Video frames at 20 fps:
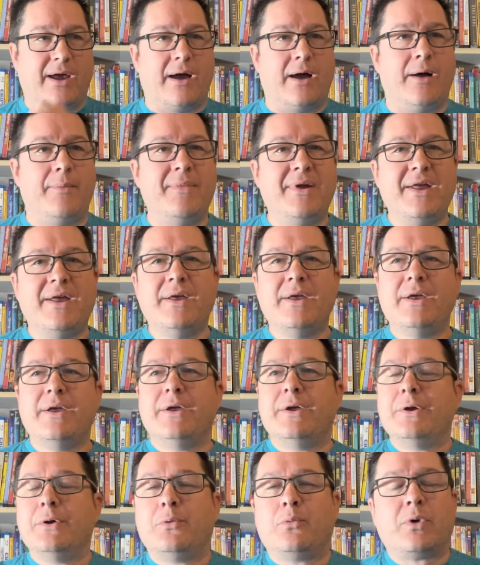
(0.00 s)
Um,
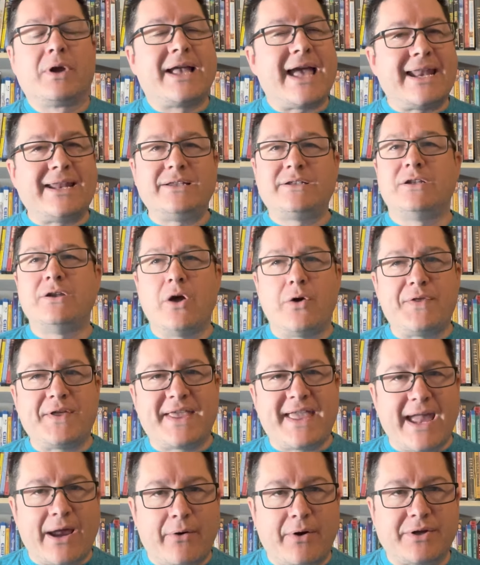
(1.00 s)
we're getting to know the
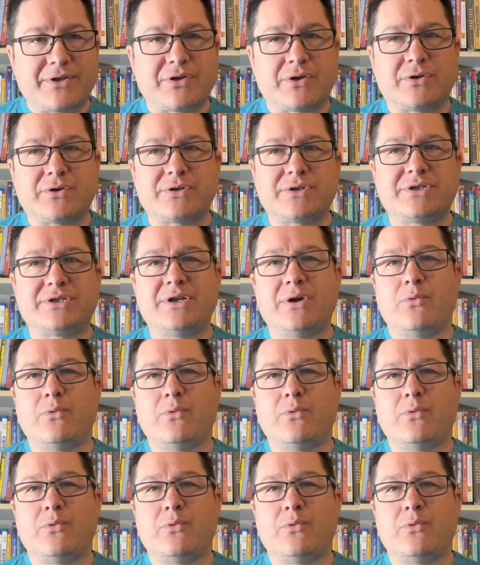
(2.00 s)
characters.